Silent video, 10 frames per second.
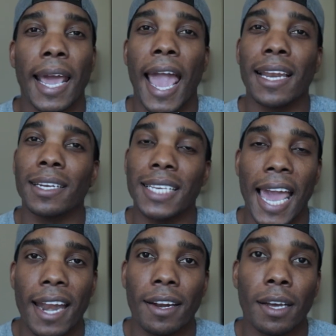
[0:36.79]
And in
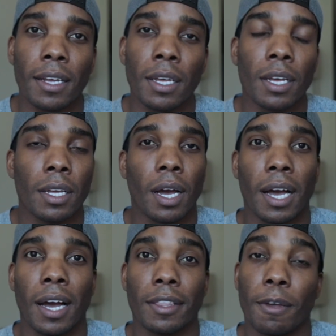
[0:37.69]
Canada,
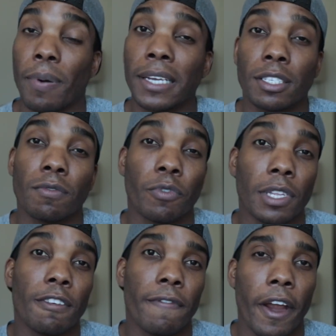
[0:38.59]
the prices
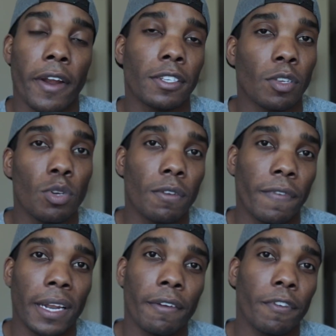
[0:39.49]
really vary. So you can
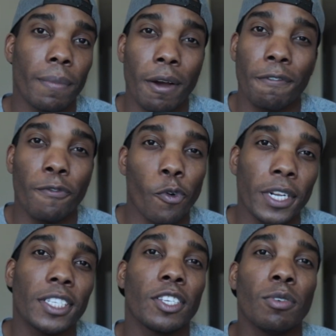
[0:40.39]
find it for about
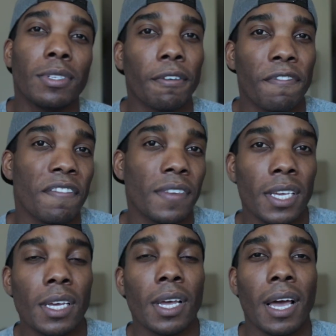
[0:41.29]
42 to
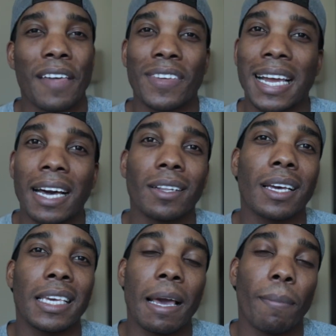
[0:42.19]
50. I think I got
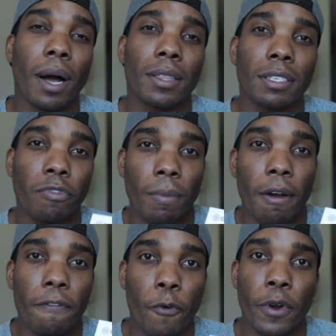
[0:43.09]
lucky and bought this for
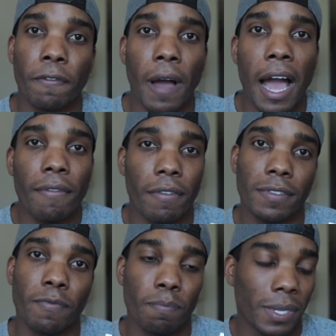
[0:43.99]
about 45.
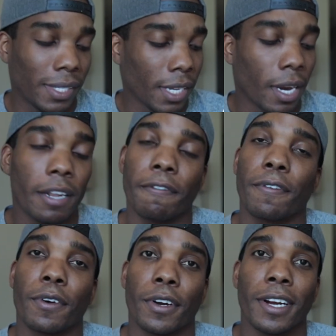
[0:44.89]
I've been sitting on it
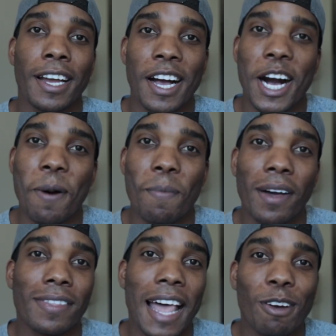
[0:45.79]
for a
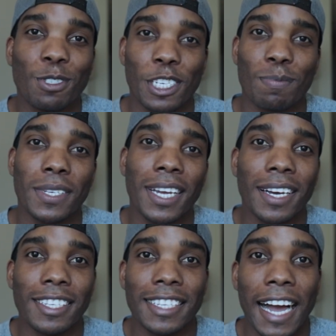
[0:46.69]
month now just
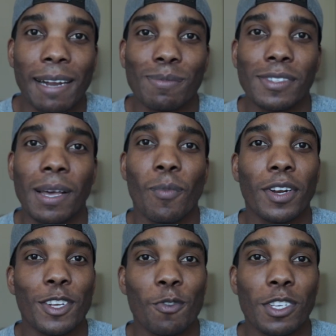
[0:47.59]
because I'm
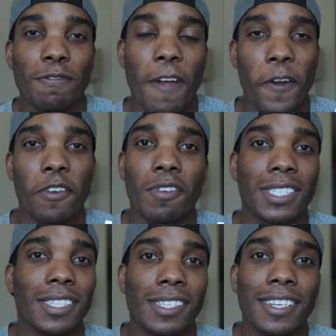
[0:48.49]
someone who is very
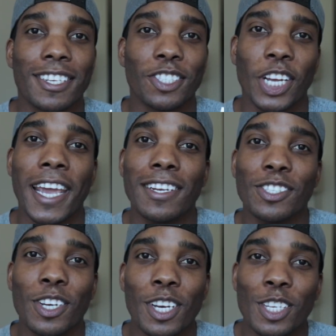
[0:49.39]
resistant to
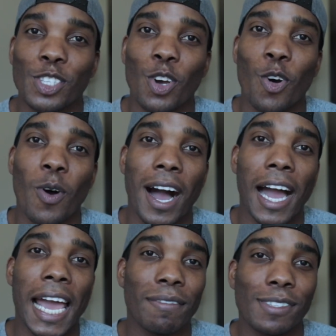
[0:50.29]
change. So
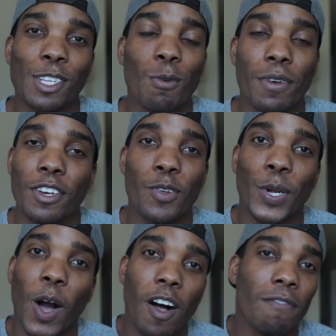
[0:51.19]
I have still been
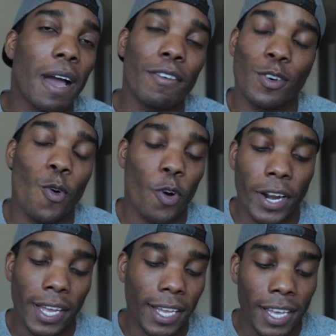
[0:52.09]
doing all of my
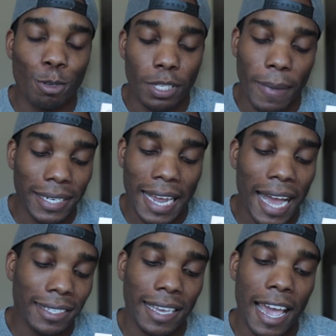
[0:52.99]
recording using my
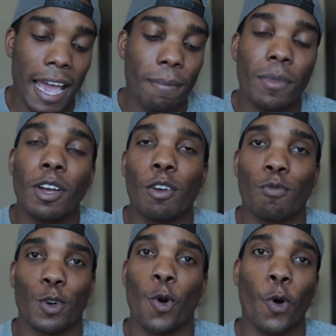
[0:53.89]
Tascam
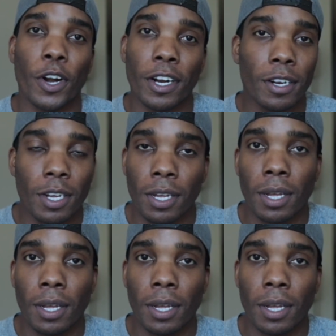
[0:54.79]
recorder.